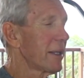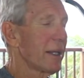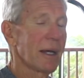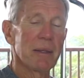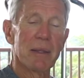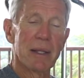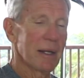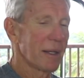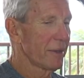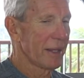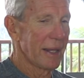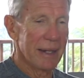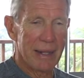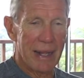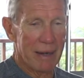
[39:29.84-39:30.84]
But
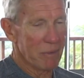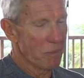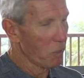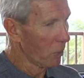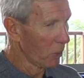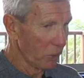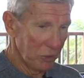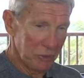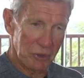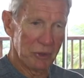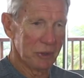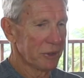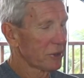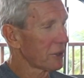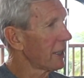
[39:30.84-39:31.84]
then that will
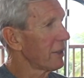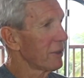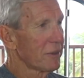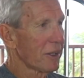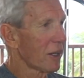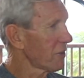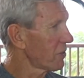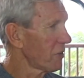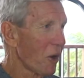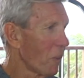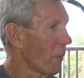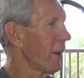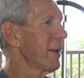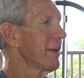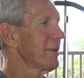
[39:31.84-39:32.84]
to say, you know, there's no
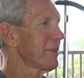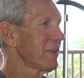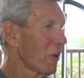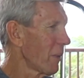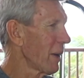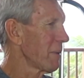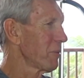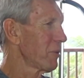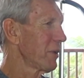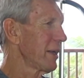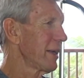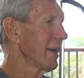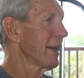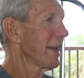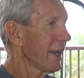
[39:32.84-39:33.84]
way I'm sitting
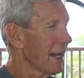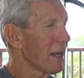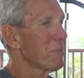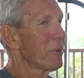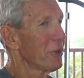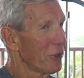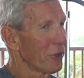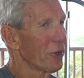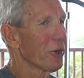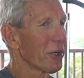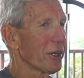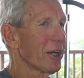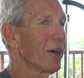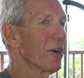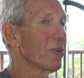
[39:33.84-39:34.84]
here. Get up and you got
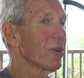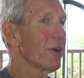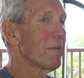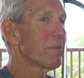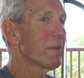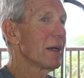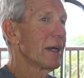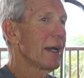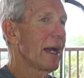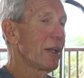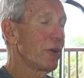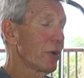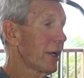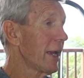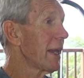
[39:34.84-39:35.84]
to go. So
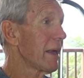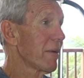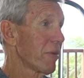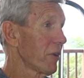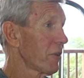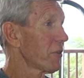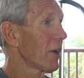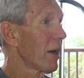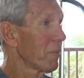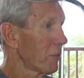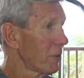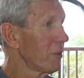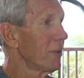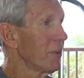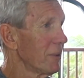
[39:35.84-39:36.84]
you can have those
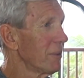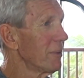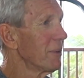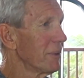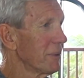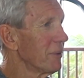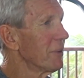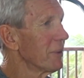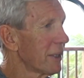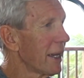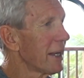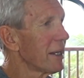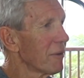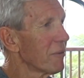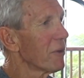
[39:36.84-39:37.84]
times. You
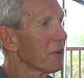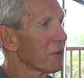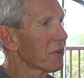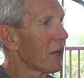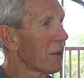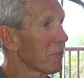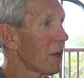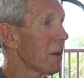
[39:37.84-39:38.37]
can have those times.